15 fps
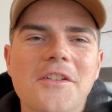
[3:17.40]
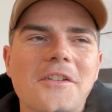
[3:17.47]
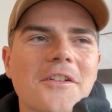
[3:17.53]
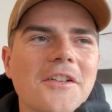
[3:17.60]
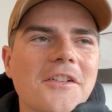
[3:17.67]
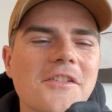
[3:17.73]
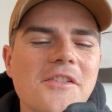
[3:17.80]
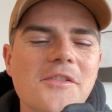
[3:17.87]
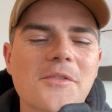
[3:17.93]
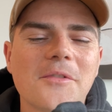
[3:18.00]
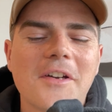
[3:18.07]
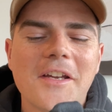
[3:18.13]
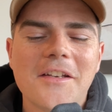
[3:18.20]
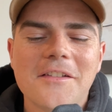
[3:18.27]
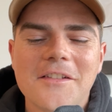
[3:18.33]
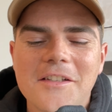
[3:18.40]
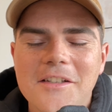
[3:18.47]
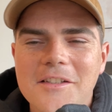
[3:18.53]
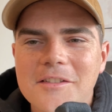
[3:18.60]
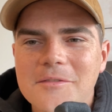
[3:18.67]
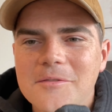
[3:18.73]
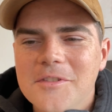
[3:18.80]
are gonna sweat
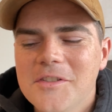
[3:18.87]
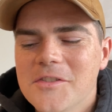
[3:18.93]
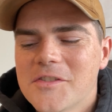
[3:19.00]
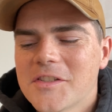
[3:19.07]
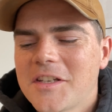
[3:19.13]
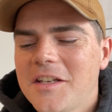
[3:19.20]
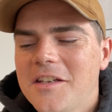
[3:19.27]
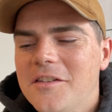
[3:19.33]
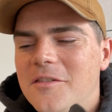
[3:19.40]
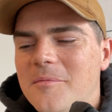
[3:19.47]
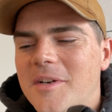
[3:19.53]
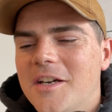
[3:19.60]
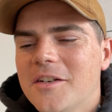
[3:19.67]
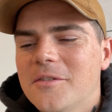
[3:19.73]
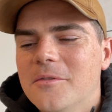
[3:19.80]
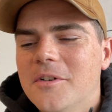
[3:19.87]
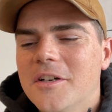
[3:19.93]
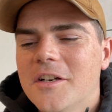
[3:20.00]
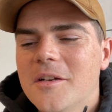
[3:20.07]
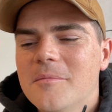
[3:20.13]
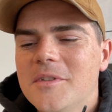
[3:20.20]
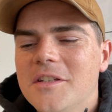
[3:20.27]
when you skate no matter what.
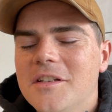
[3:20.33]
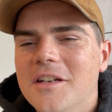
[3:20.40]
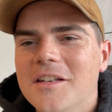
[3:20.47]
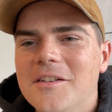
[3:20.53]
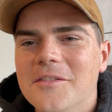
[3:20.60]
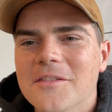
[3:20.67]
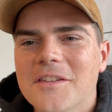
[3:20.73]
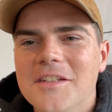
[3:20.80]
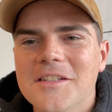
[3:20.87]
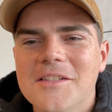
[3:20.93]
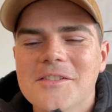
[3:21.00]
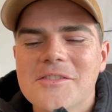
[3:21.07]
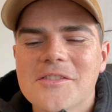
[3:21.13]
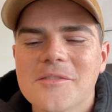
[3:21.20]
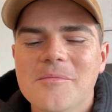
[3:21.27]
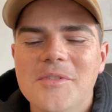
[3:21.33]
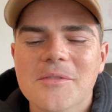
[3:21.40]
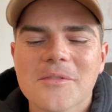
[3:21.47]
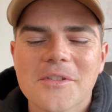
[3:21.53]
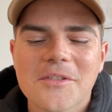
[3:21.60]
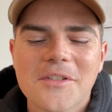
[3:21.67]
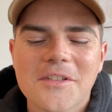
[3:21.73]
I don't think you should be
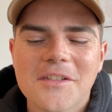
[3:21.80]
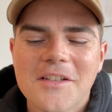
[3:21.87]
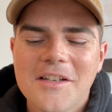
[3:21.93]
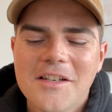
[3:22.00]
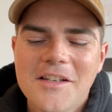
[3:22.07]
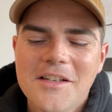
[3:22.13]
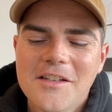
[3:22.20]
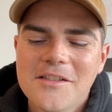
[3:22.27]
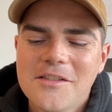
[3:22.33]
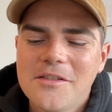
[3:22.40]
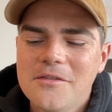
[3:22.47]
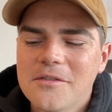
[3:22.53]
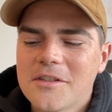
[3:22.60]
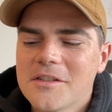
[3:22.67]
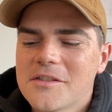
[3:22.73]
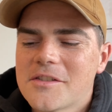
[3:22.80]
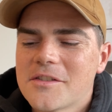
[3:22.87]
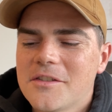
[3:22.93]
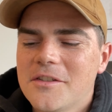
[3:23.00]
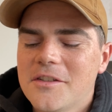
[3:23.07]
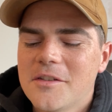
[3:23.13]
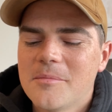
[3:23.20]
really too
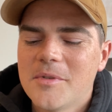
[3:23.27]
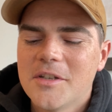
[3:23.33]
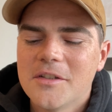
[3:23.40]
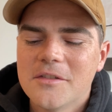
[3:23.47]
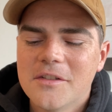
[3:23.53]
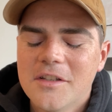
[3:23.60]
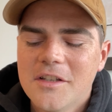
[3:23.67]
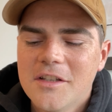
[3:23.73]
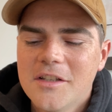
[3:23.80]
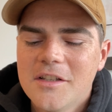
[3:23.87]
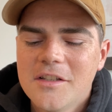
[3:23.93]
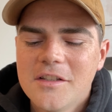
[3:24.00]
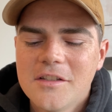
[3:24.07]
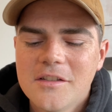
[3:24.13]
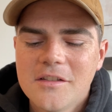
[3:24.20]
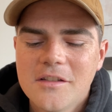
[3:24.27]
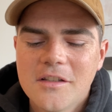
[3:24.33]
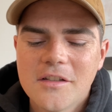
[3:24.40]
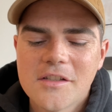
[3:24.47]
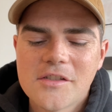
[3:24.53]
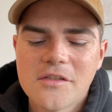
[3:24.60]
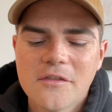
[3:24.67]
concerned about,
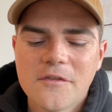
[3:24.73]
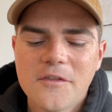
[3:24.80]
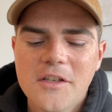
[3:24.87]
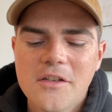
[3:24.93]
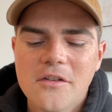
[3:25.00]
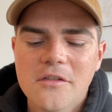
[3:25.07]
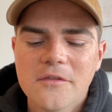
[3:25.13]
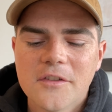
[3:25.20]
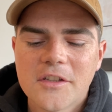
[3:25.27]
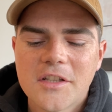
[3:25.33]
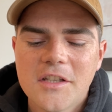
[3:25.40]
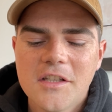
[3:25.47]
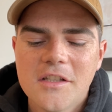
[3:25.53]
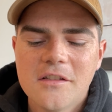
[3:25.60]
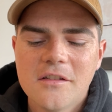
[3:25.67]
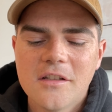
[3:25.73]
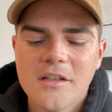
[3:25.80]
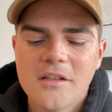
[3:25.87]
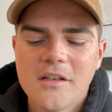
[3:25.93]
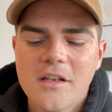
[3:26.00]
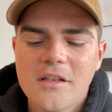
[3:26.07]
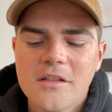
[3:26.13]
unless your feet overheat
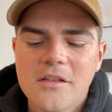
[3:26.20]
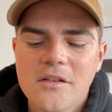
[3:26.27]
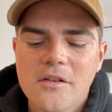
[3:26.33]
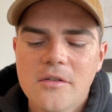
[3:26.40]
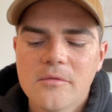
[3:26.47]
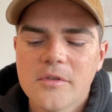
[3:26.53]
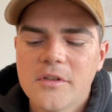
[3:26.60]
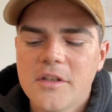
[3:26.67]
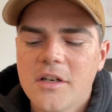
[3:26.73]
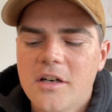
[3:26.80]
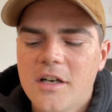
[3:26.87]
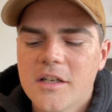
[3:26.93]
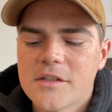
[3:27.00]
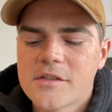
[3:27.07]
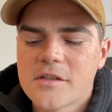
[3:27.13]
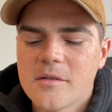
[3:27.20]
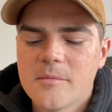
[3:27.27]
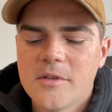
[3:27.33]
and really hot summer